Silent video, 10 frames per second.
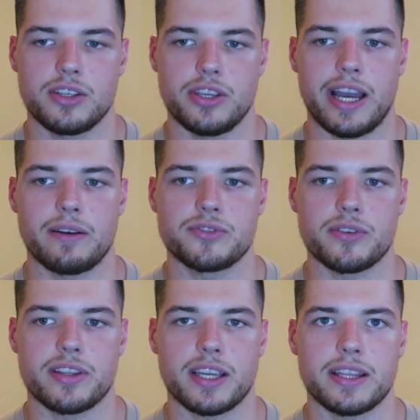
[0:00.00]
you have
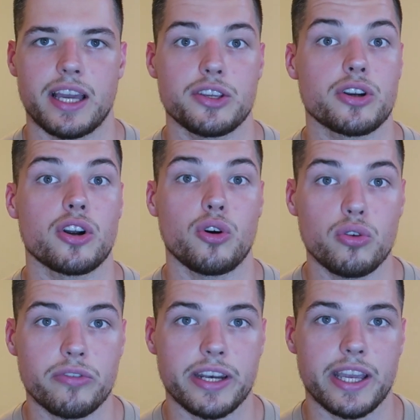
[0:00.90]
to think that you're
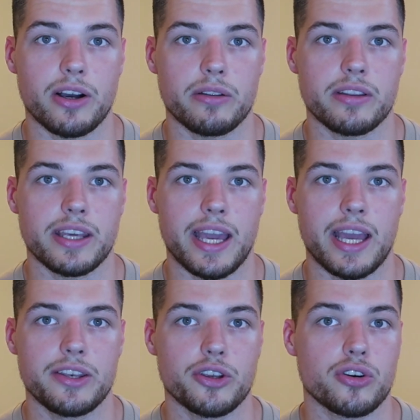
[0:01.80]
already healthy
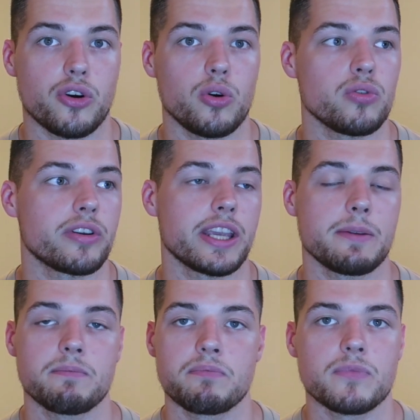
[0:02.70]
and you're already